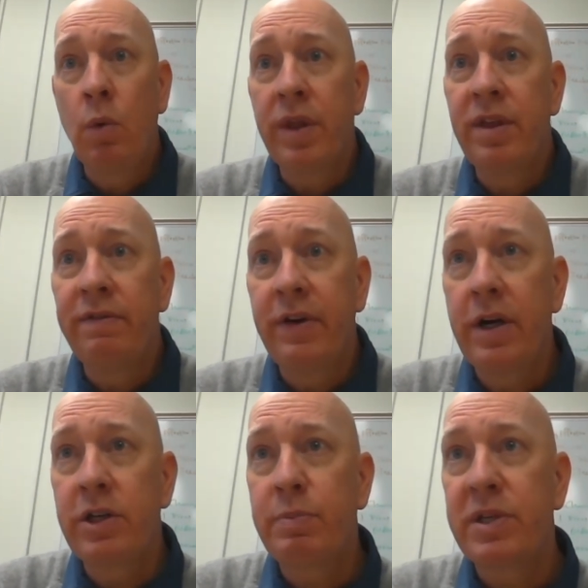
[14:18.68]
with a
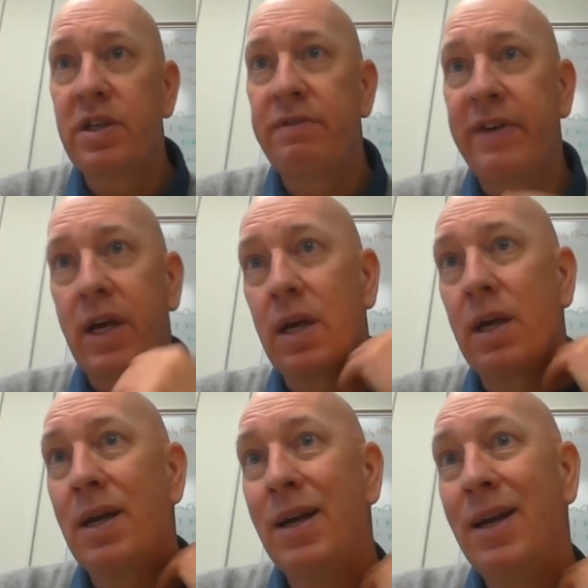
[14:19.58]
very specific
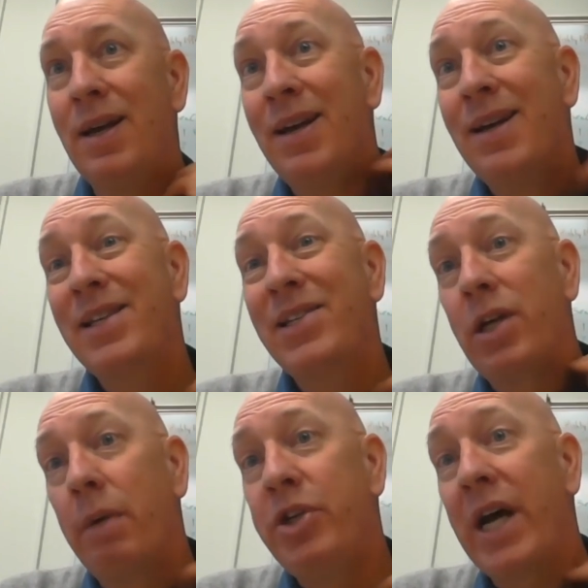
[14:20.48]

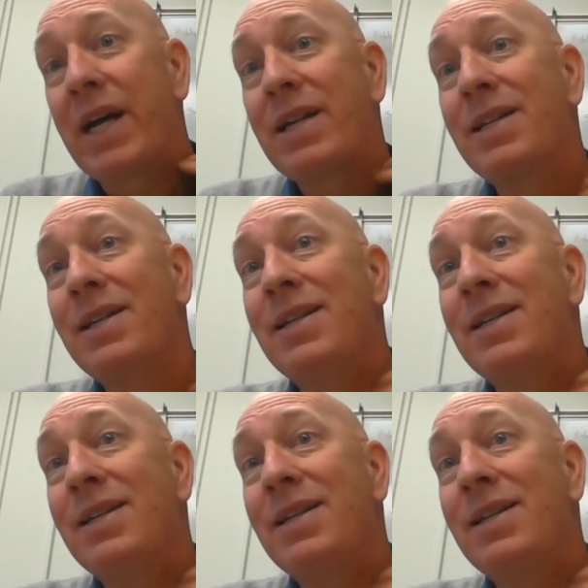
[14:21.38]
subject.